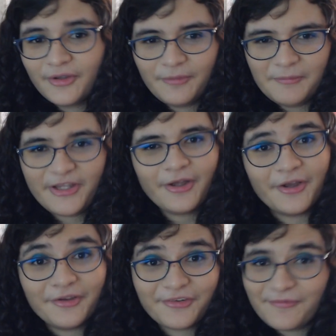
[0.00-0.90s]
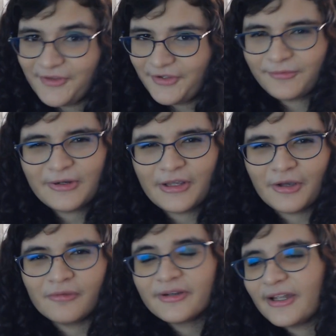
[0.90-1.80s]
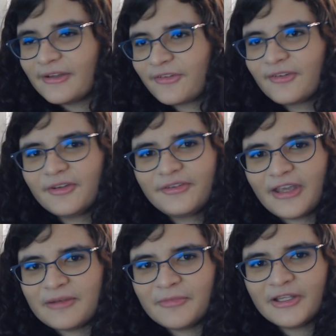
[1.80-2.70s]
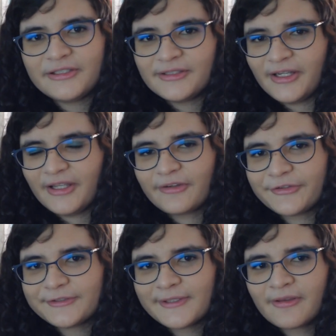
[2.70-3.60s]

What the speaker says: because if this video gets 10 million likes,